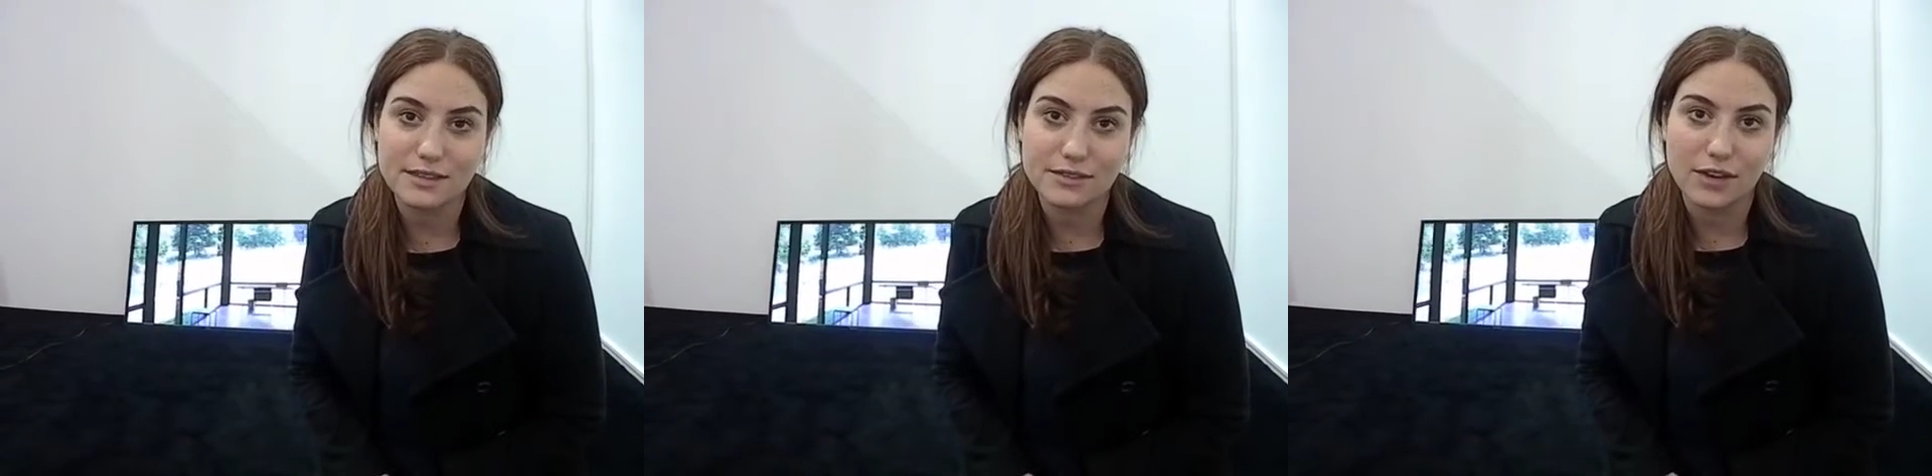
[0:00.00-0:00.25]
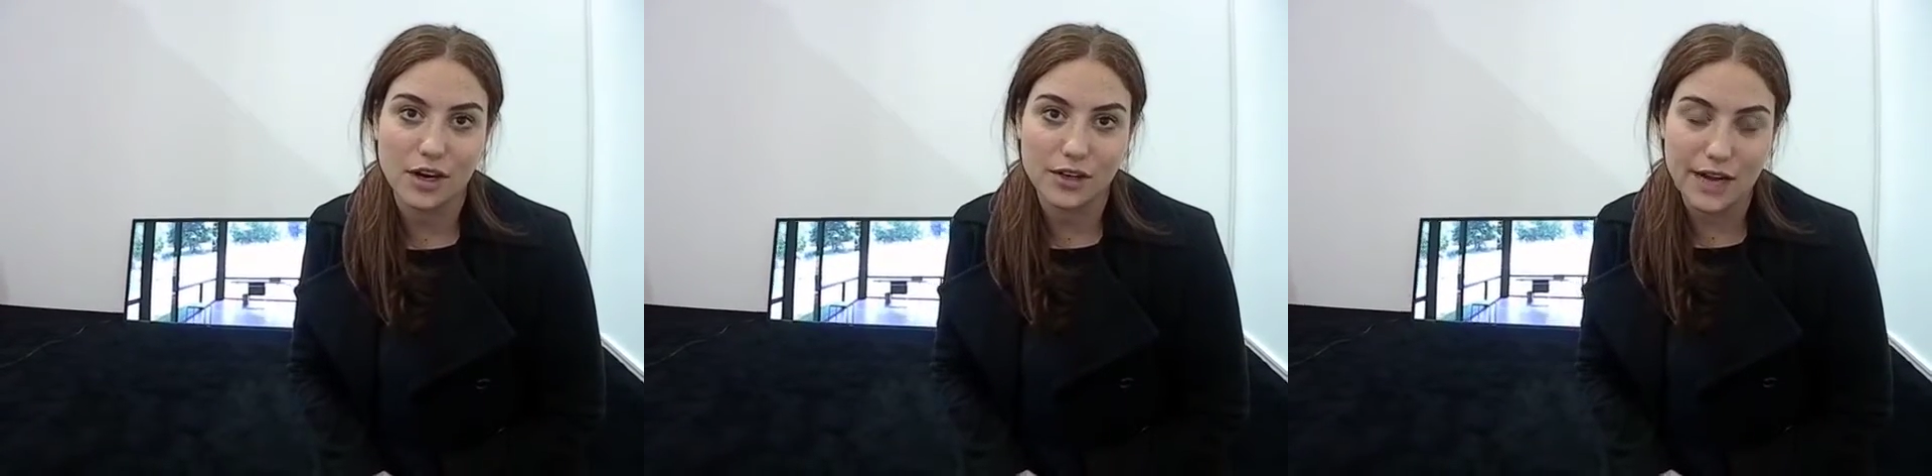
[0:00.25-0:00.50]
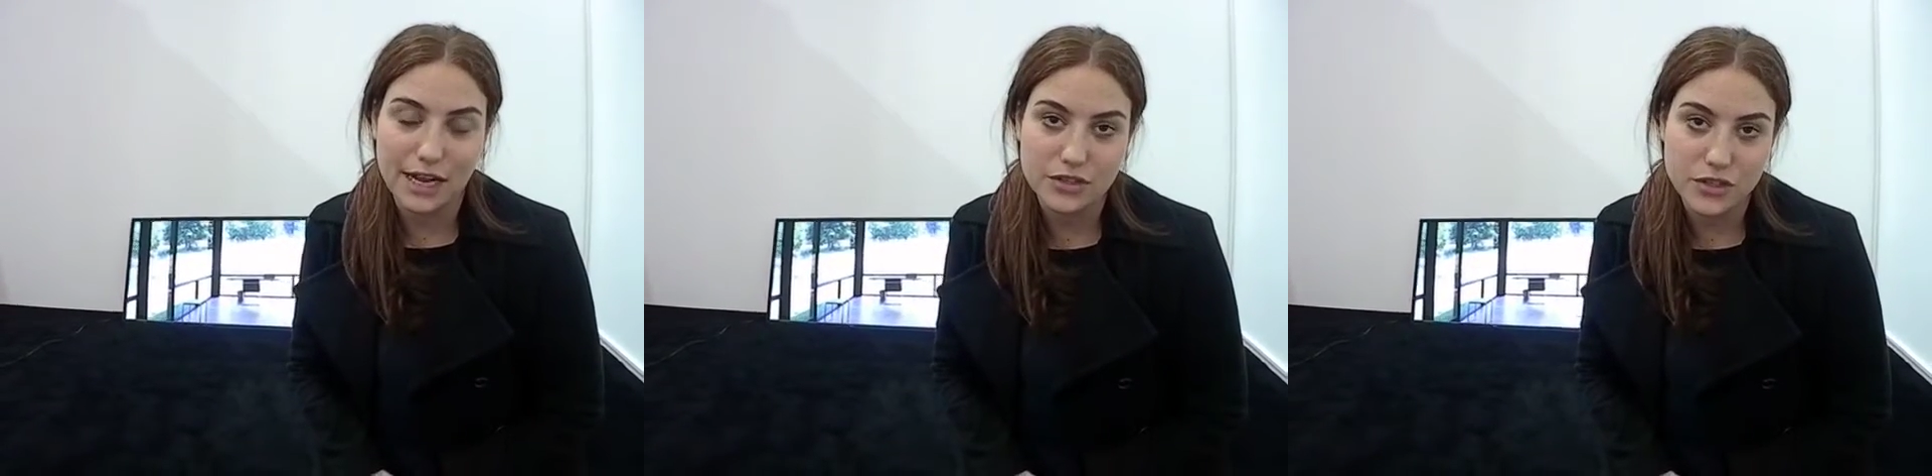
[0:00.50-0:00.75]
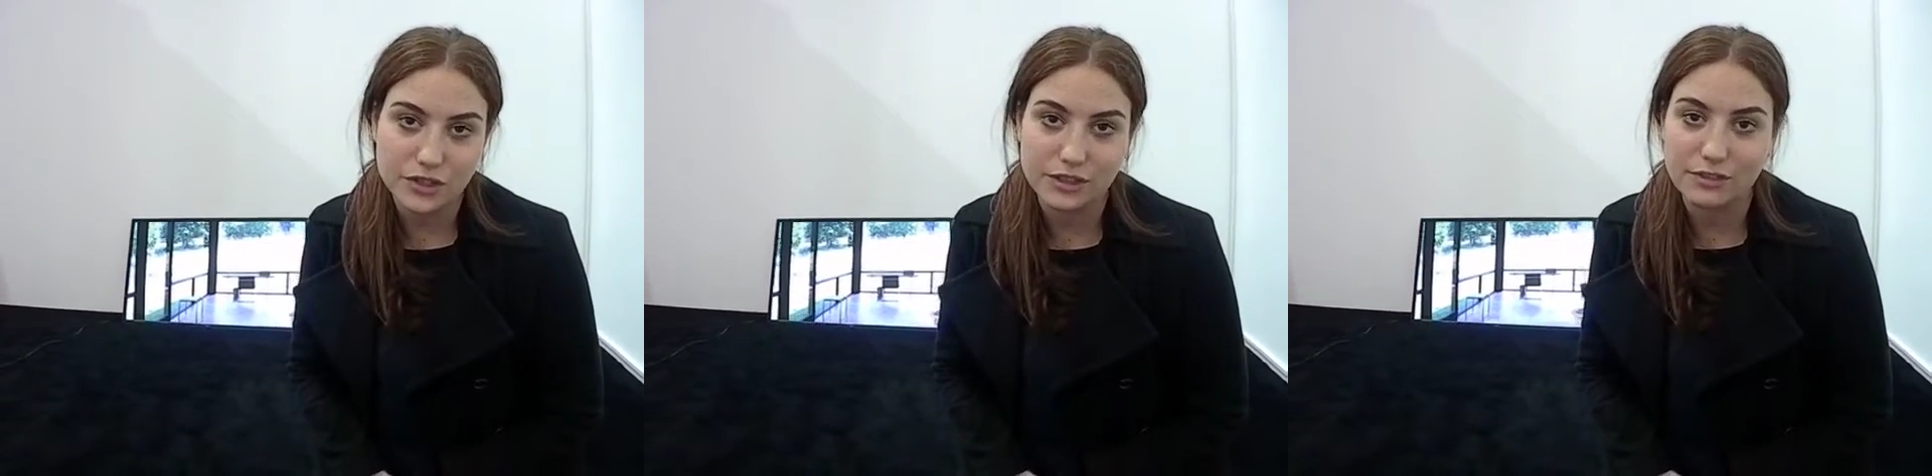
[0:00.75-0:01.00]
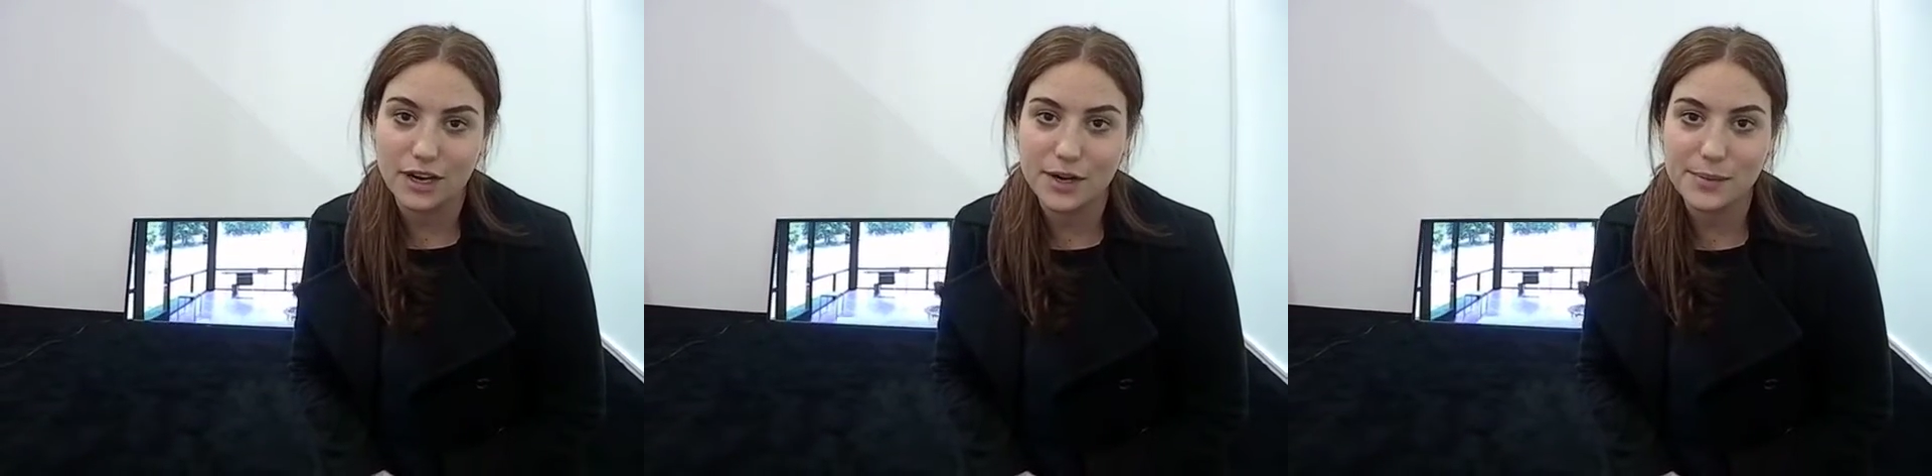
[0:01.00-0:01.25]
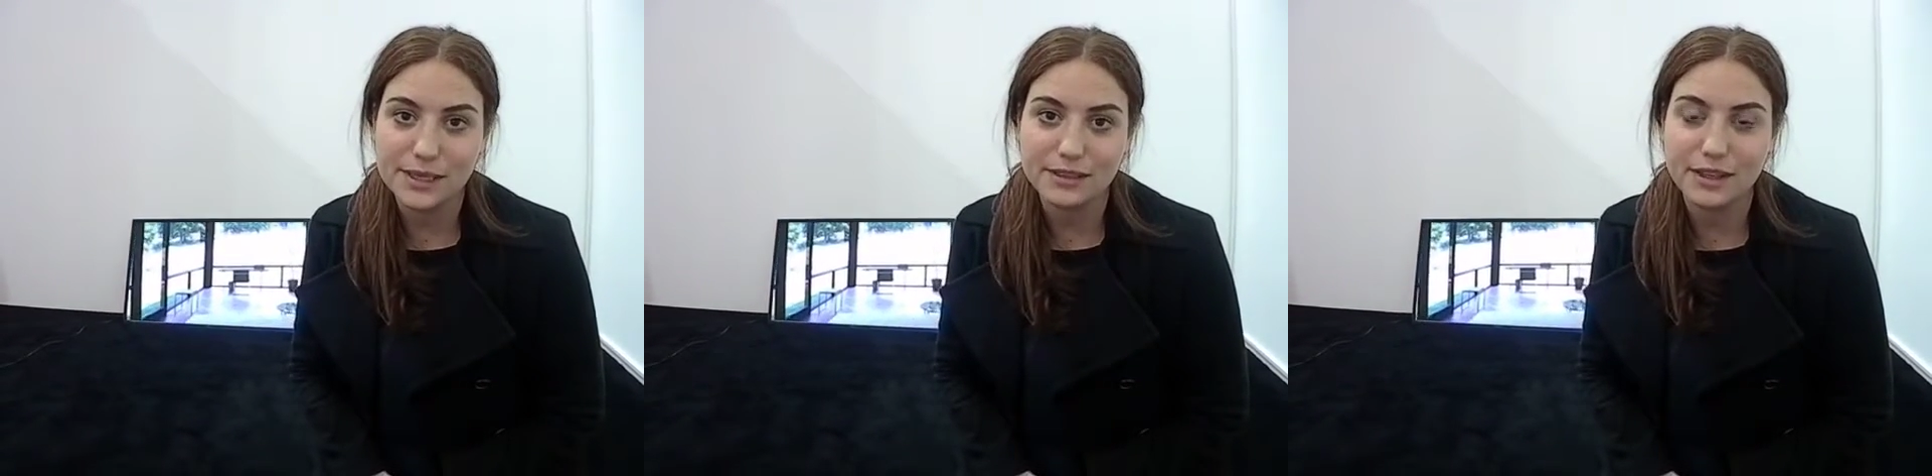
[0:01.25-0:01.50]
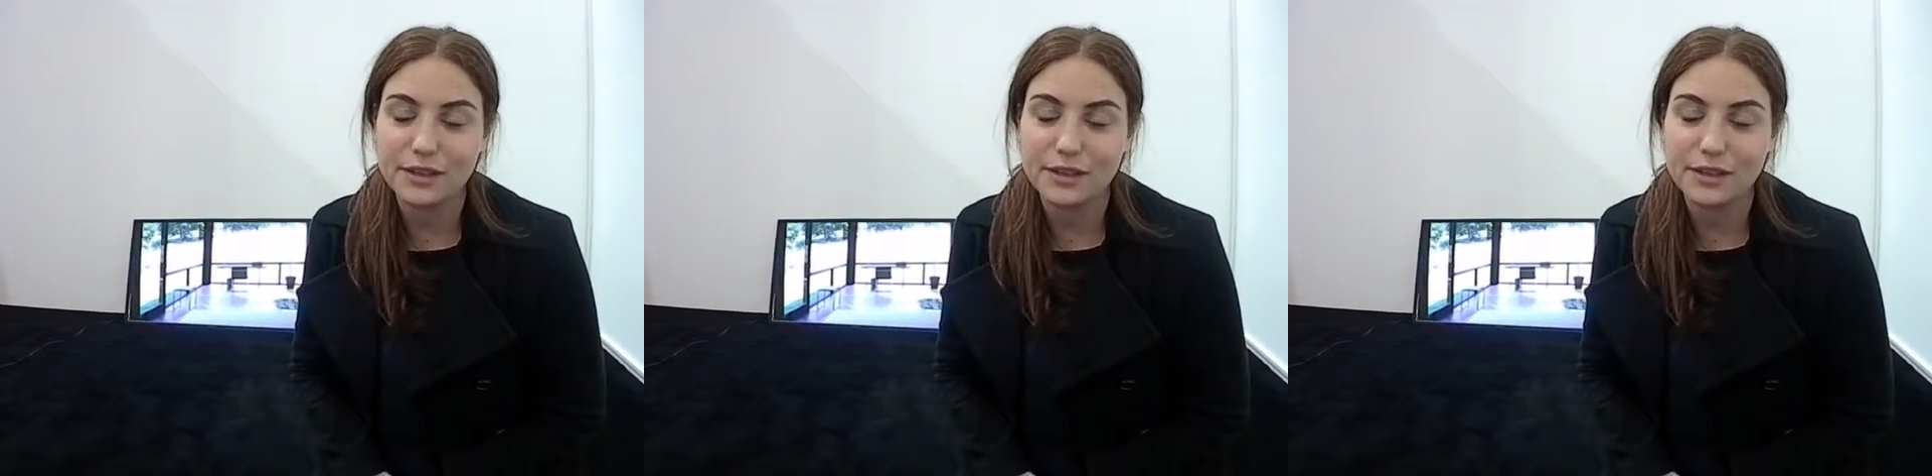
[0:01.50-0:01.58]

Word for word: of our natural environment.